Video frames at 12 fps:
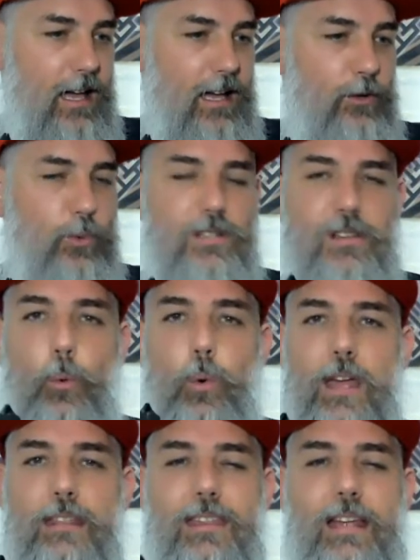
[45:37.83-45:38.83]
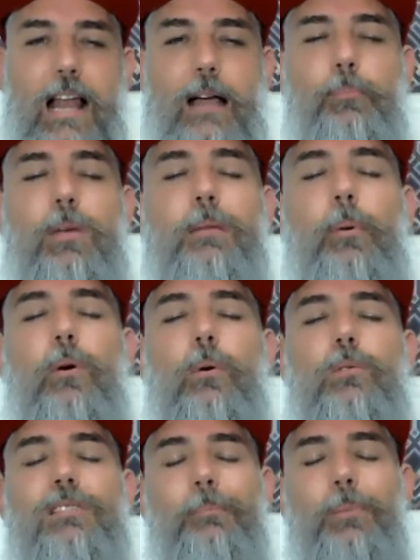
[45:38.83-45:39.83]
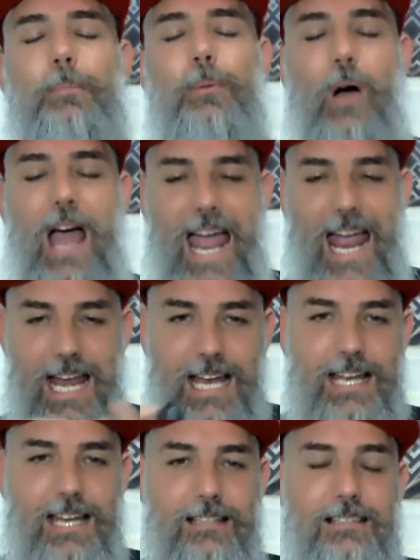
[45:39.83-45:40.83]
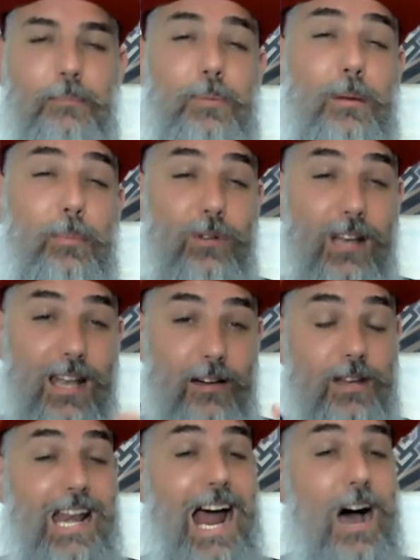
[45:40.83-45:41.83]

It was a weird thing. Like some people hated it. Some people loved it.